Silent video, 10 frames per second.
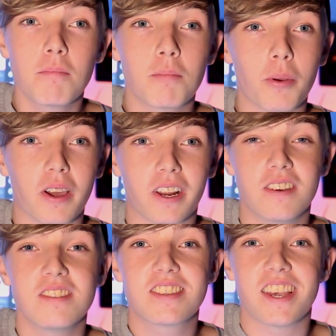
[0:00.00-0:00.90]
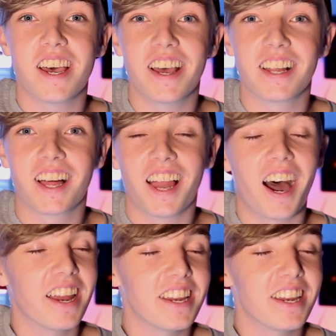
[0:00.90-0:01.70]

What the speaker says: But we kind of go intit like that,